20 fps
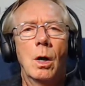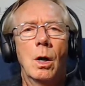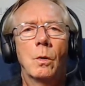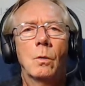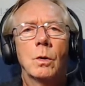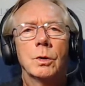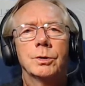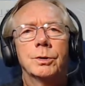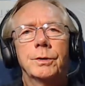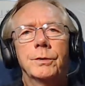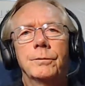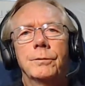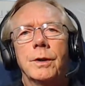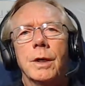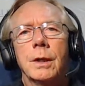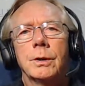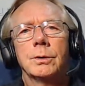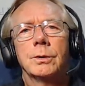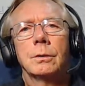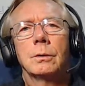Once you've
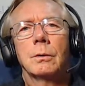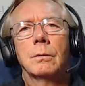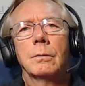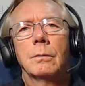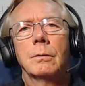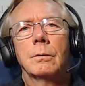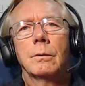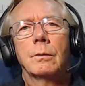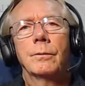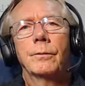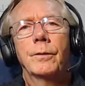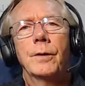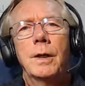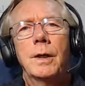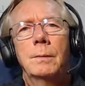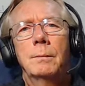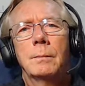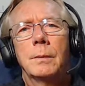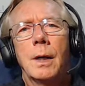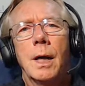got your
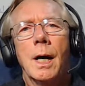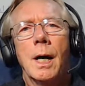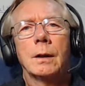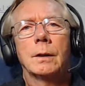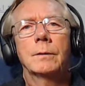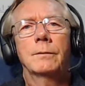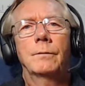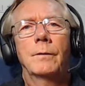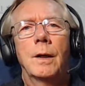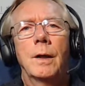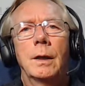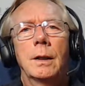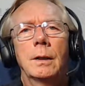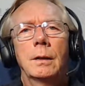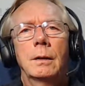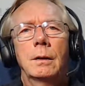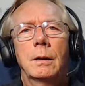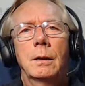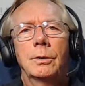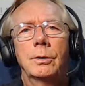theme
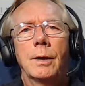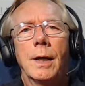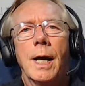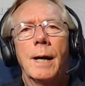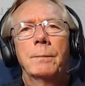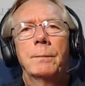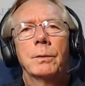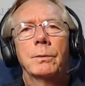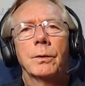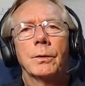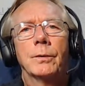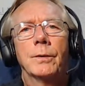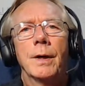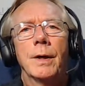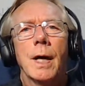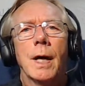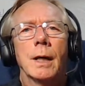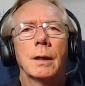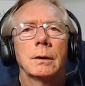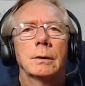activated and you're happy with
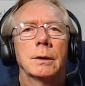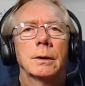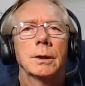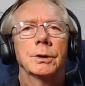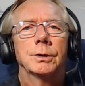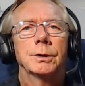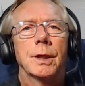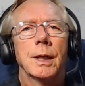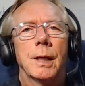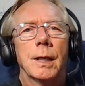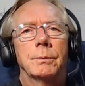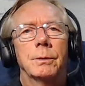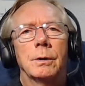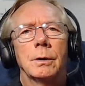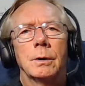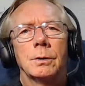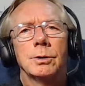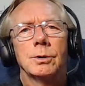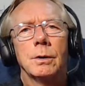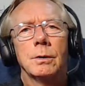that, then it's time to
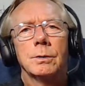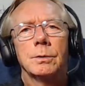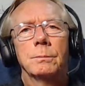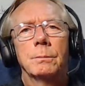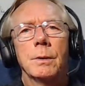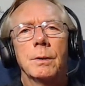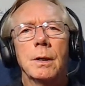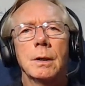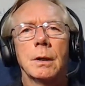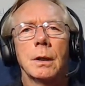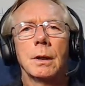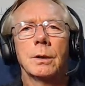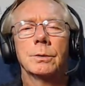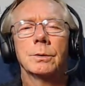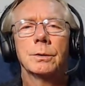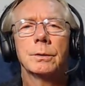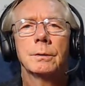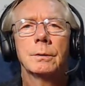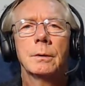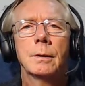install some
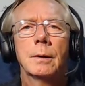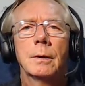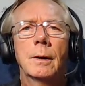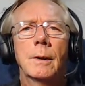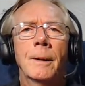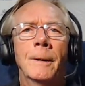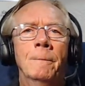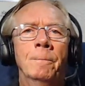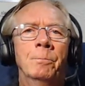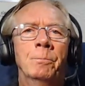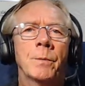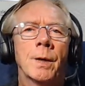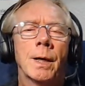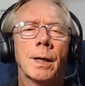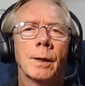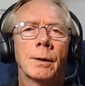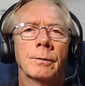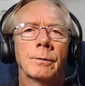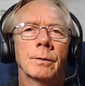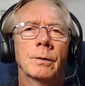plugins.
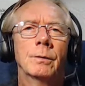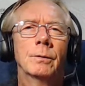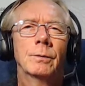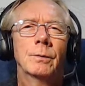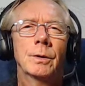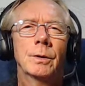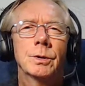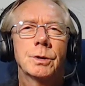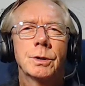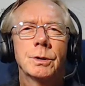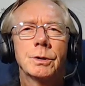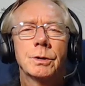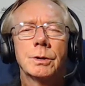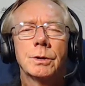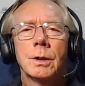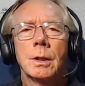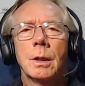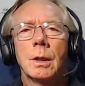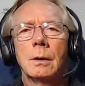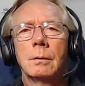Now, this is
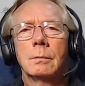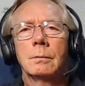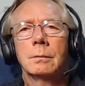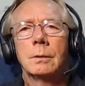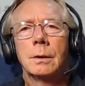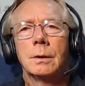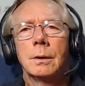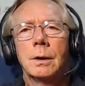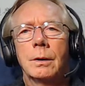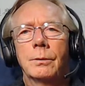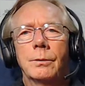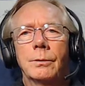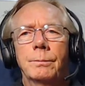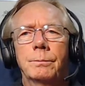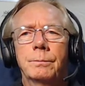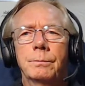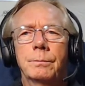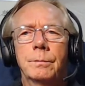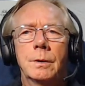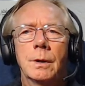
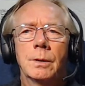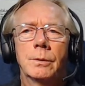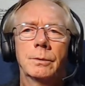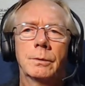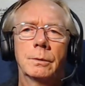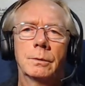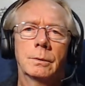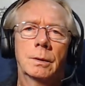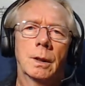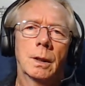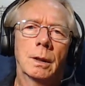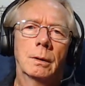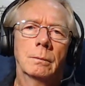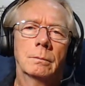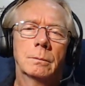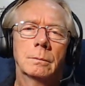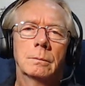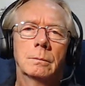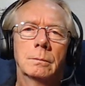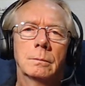another
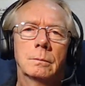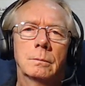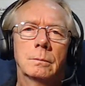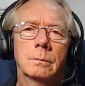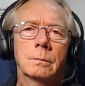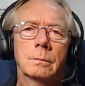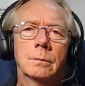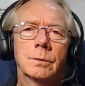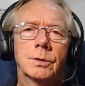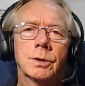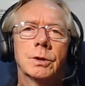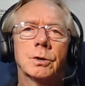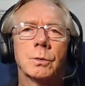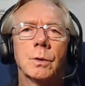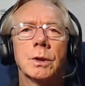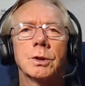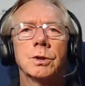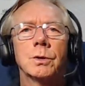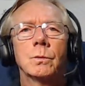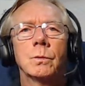
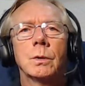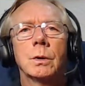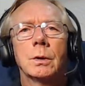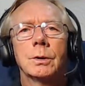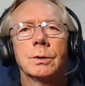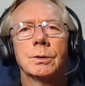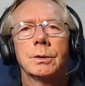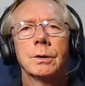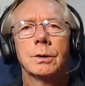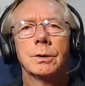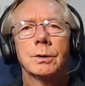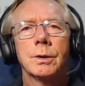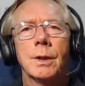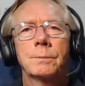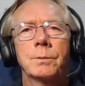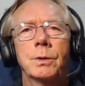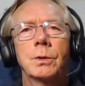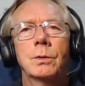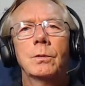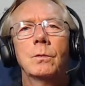situation where it's
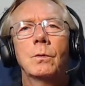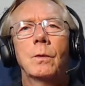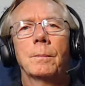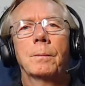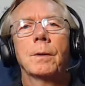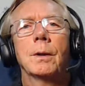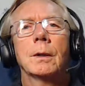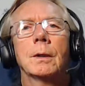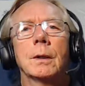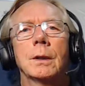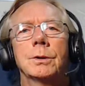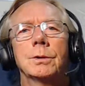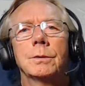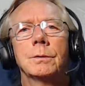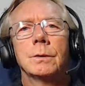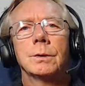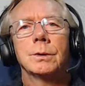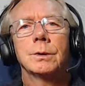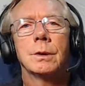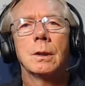up to you what plugins
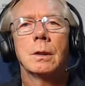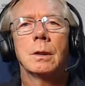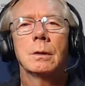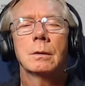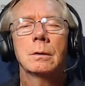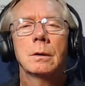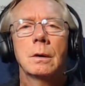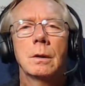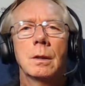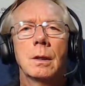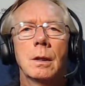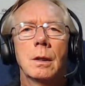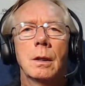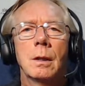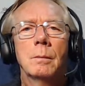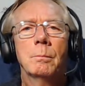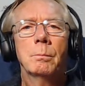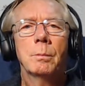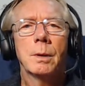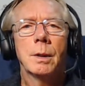you install,
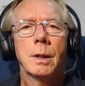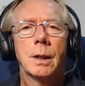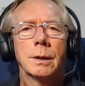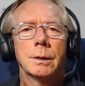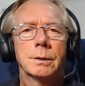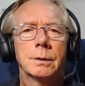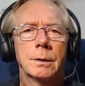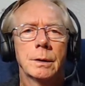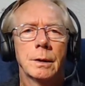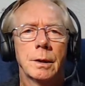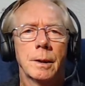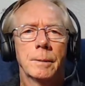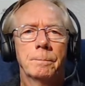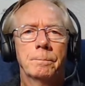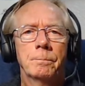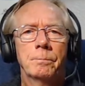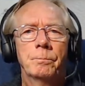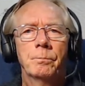but I